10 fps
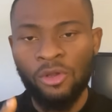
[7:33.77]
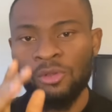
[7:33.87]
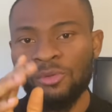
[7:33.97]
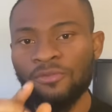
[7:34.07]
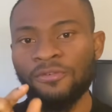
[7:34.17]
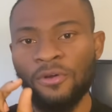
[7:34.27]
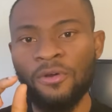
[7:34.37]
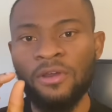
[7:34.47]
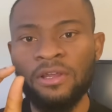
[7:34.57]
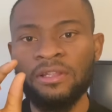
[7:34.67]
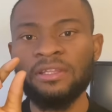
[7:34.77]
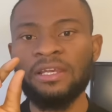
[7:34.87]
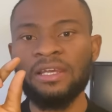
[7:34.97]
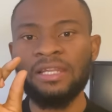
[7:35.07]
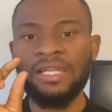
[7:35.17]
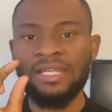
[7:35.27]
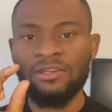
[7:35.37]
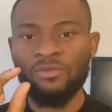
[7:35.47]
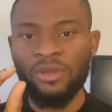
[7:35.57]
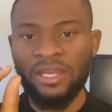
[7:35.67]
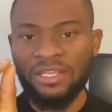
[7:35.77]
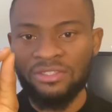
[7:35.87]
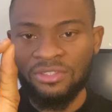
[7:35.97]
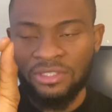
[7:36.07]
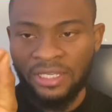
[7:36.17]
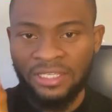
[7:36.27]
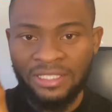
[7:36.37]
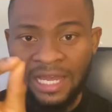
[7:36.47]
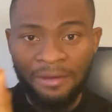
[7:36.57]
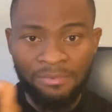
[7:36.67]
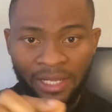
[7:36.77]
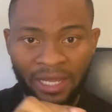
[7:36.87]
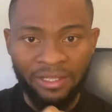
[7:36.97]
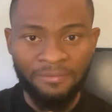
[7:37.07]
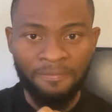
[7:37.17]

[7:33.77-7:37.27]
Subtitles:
look for the link where it says apply.